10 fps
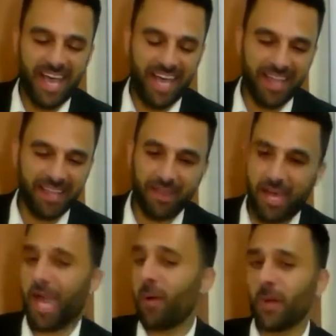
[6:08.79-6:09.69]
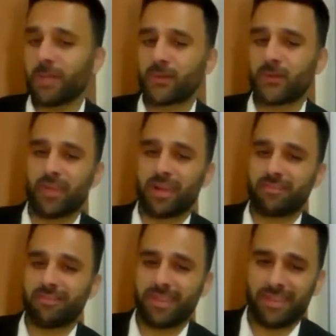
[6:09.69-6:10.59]
and I want to
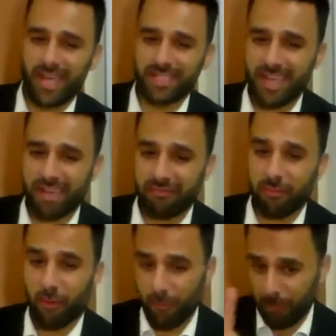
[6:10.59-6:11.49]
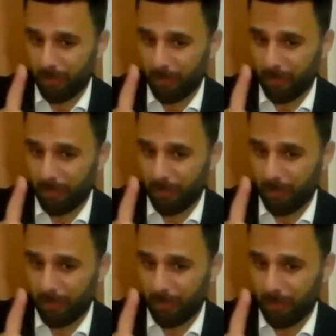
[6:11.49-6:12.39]
serve in the IDF, but
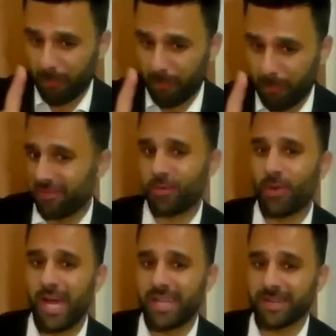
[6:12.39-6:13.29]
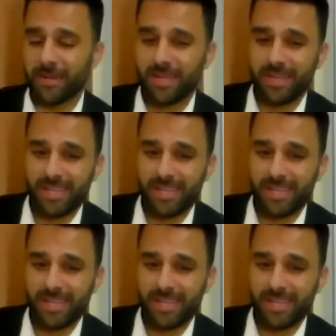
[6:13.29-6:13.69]
I want to serve in Golani."